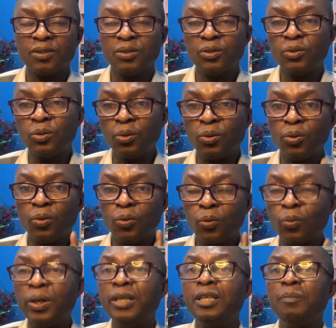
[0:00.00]
So
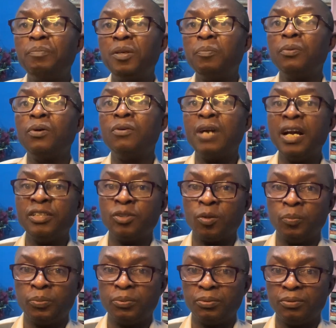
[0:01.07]
when the people rise
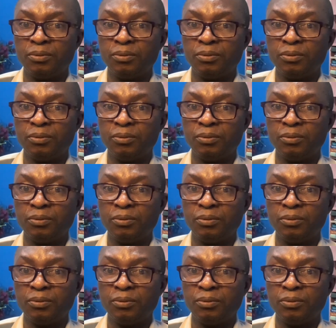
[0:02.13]
up,